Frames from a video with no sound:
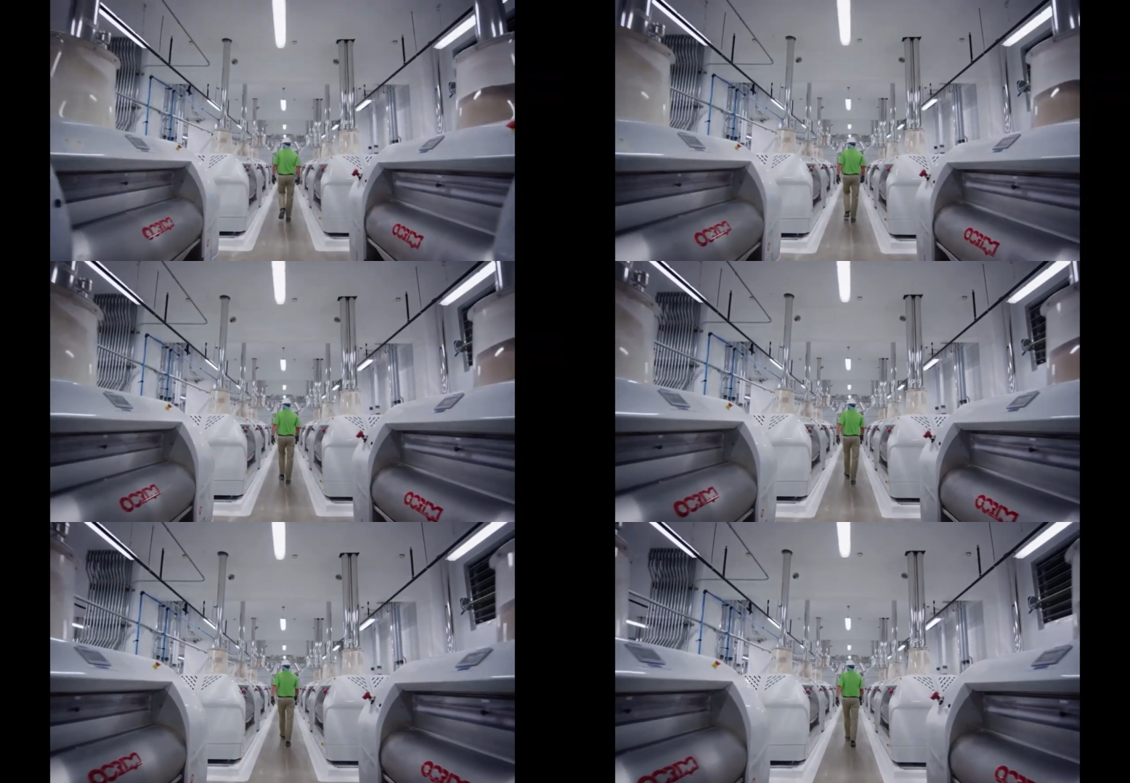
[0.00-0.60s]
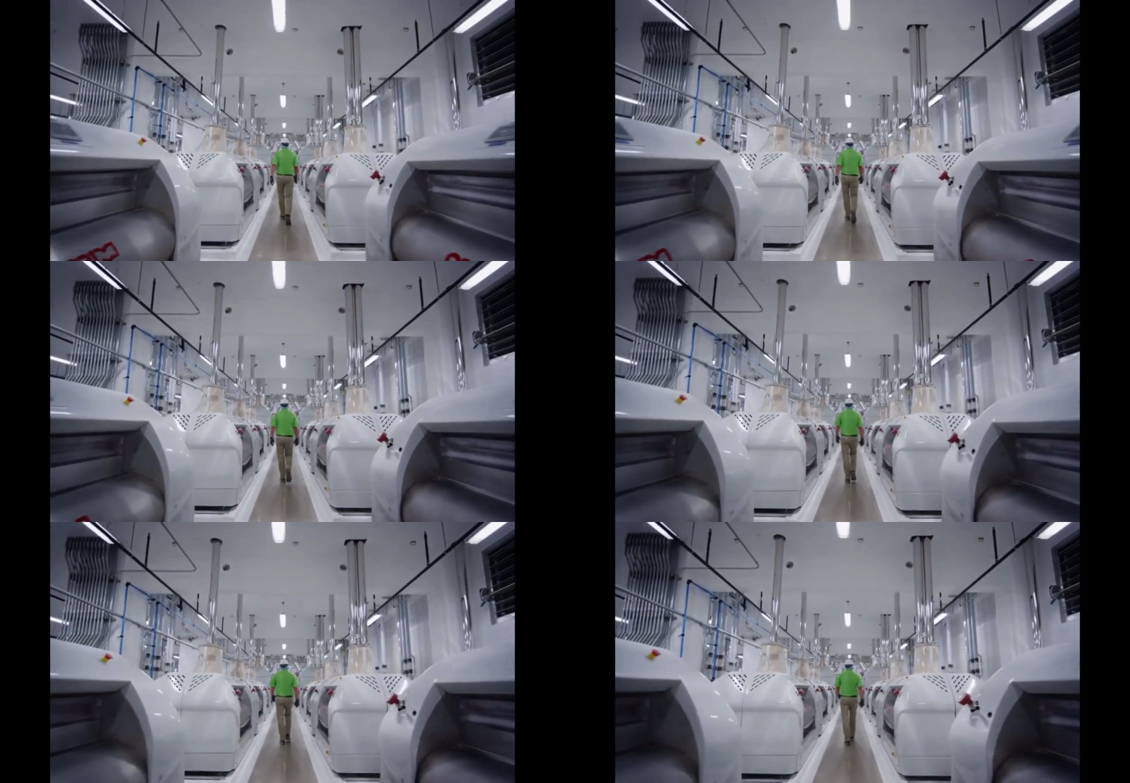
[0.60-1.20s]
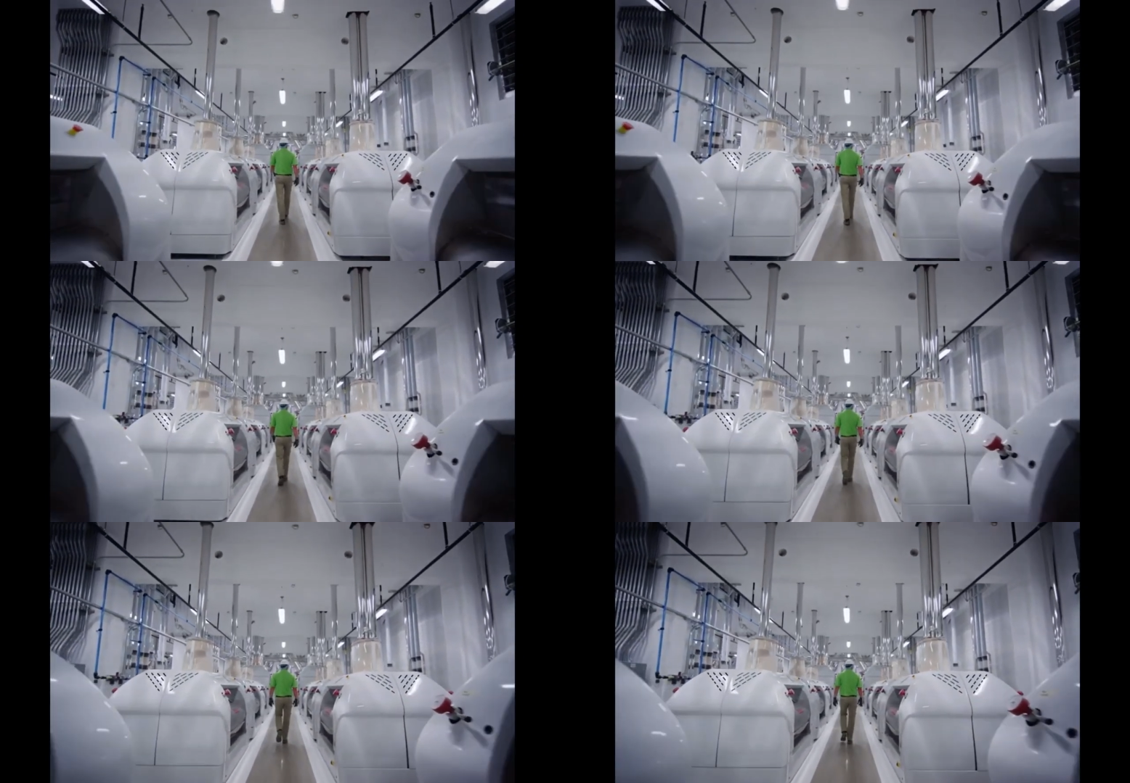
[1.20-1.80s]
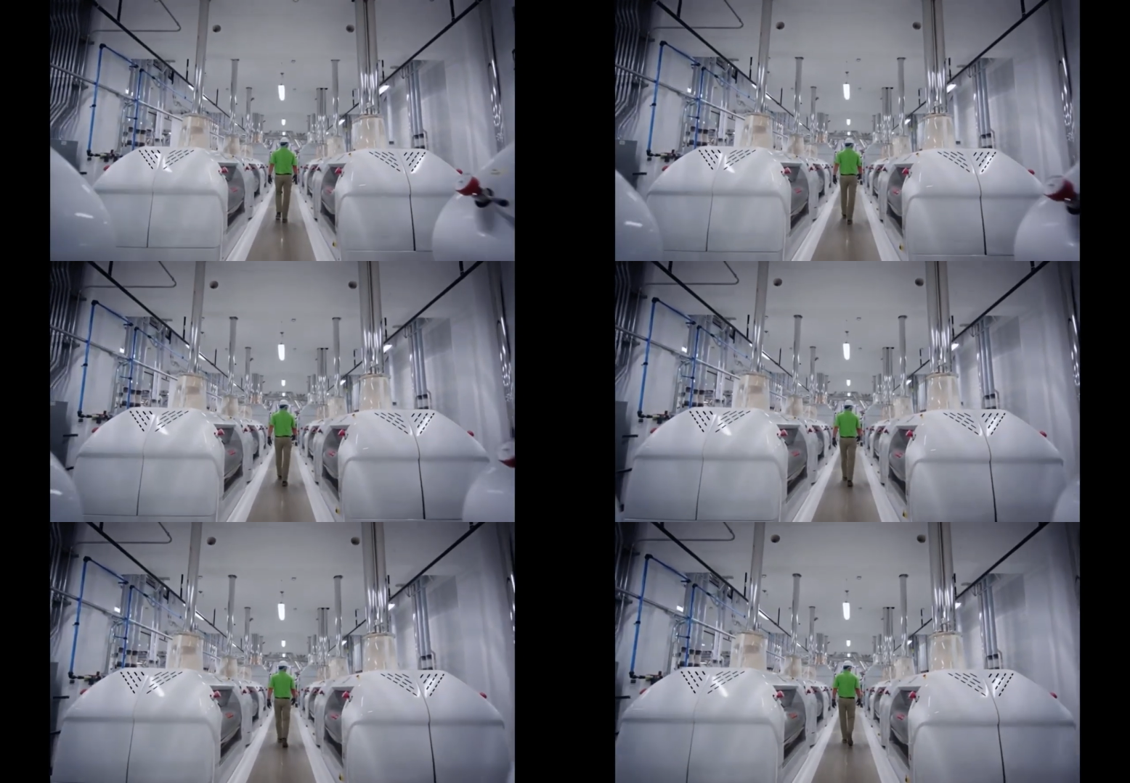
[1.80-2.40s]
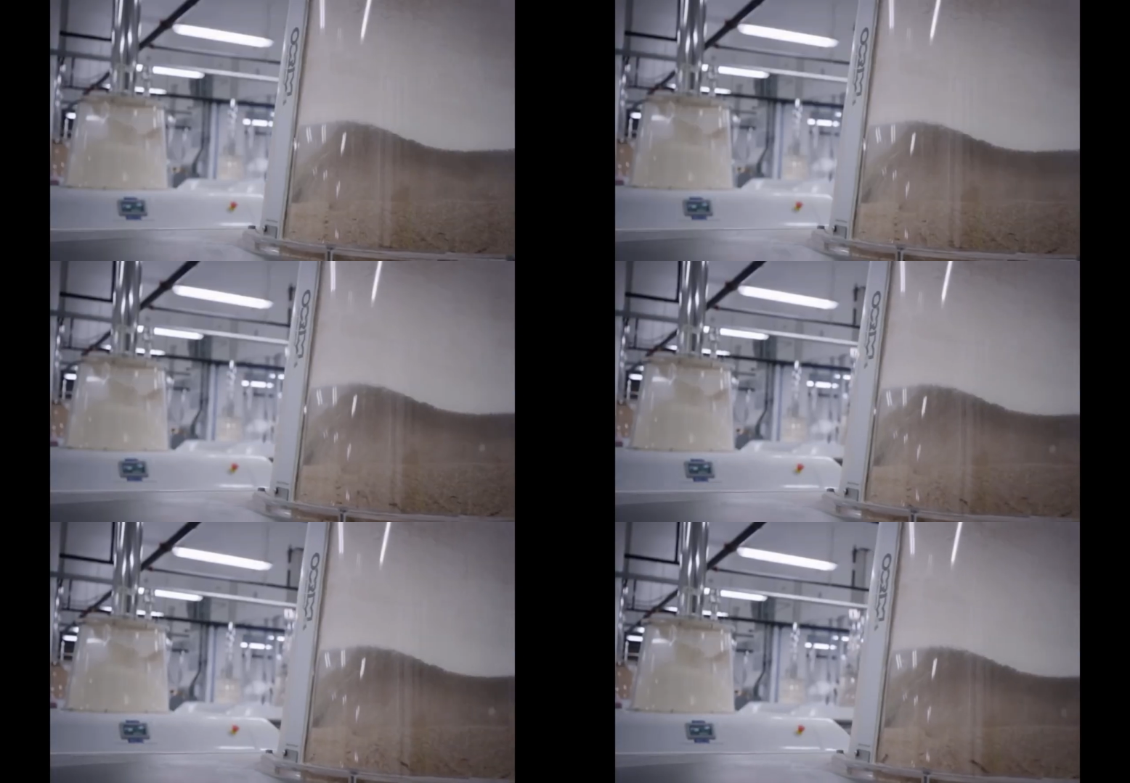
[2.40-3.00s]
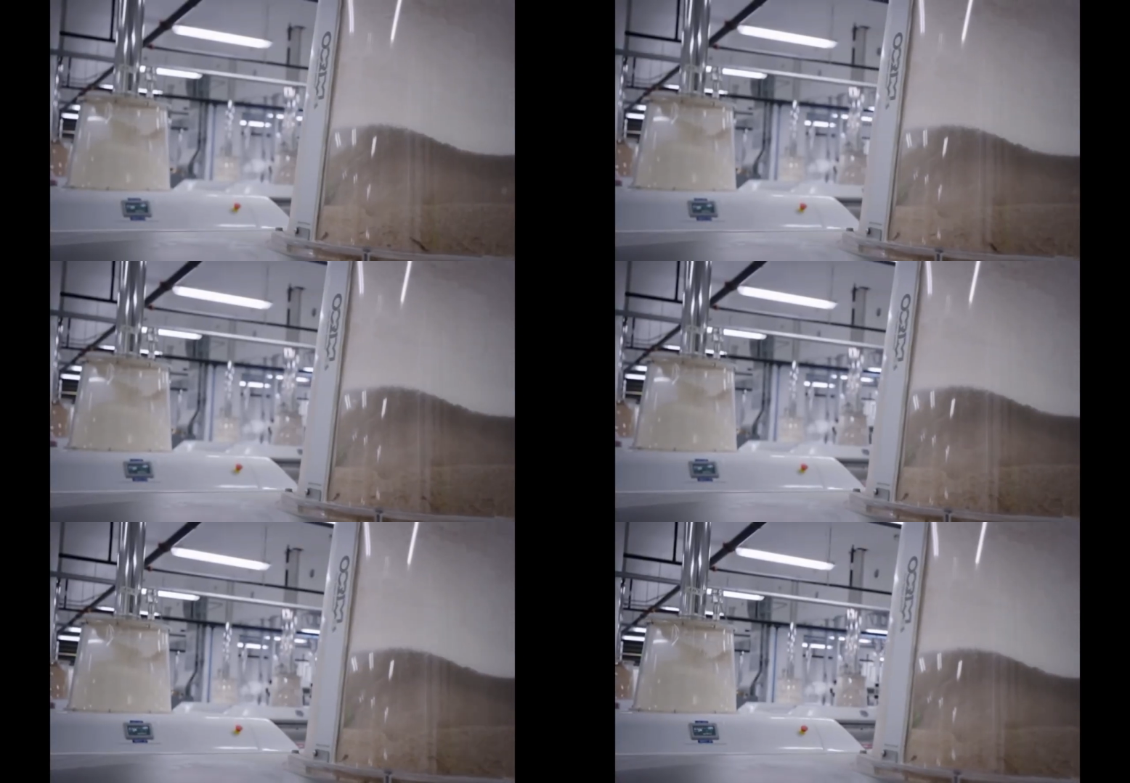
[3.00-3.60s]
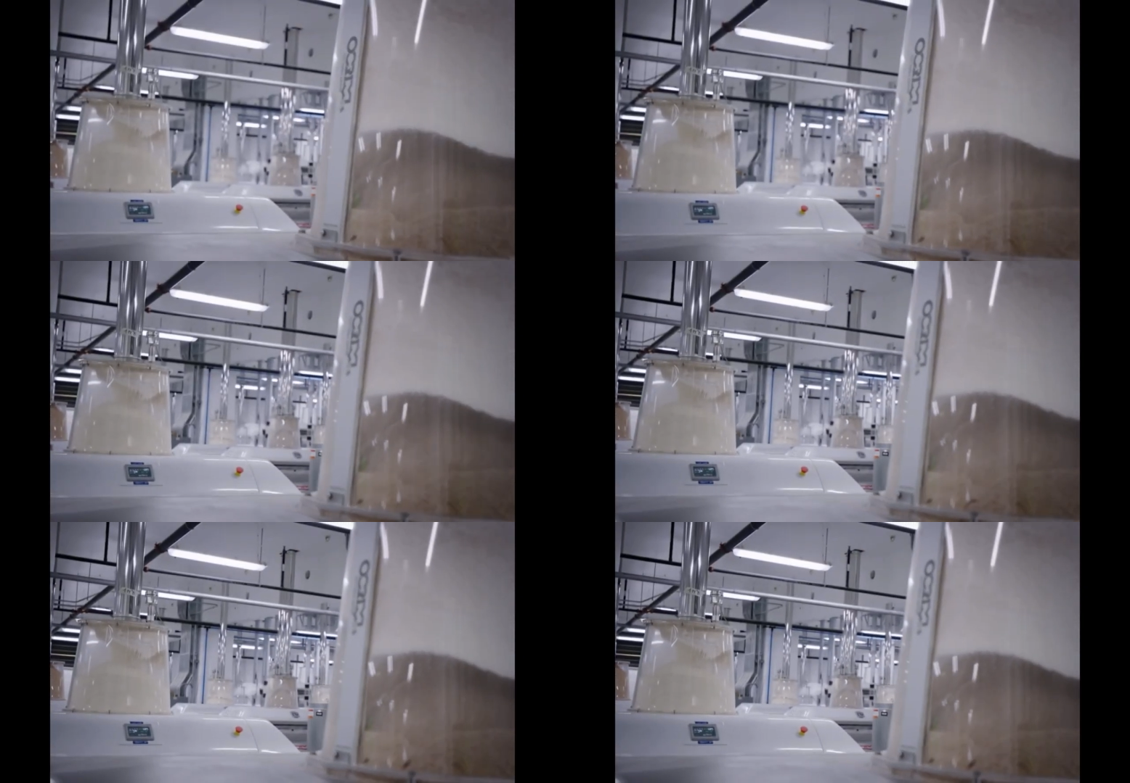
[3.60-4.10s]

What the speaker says: Nobody's mouth can be seen.